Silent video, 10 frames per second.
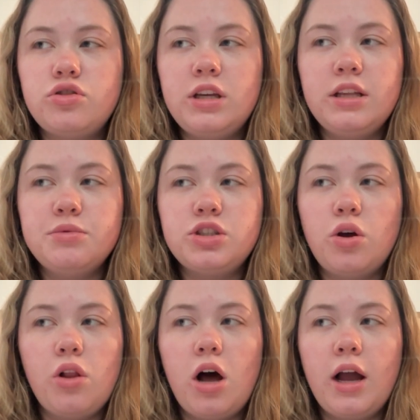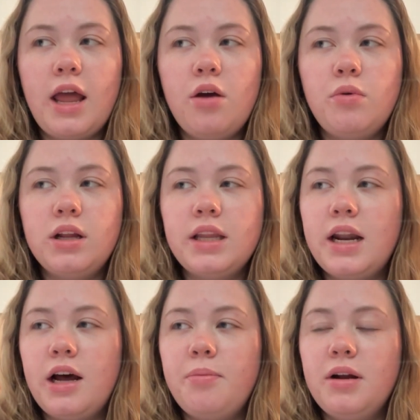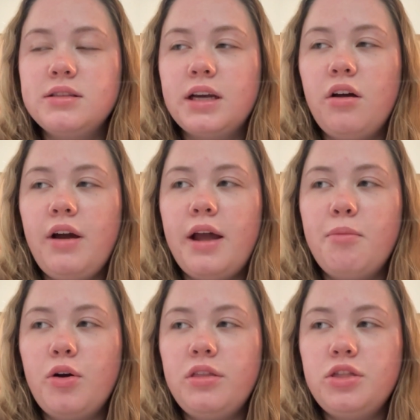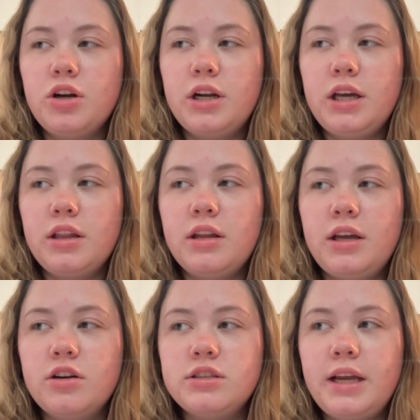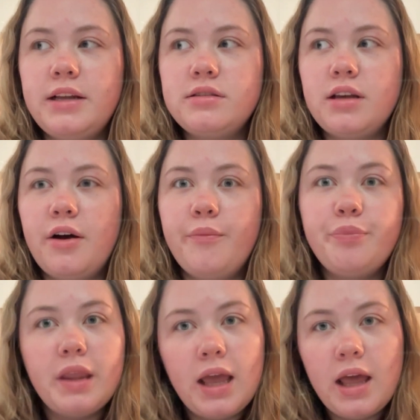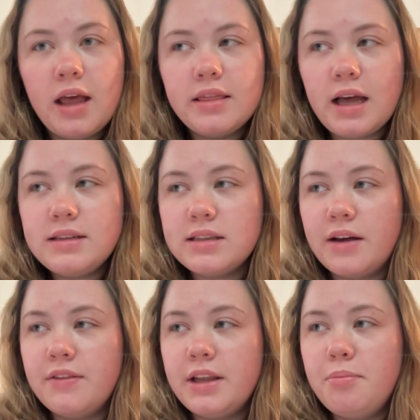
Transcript: it was so long and it wouldn't let up. And I was like, okay, I'm going 30 on the interstate. So that's lovely.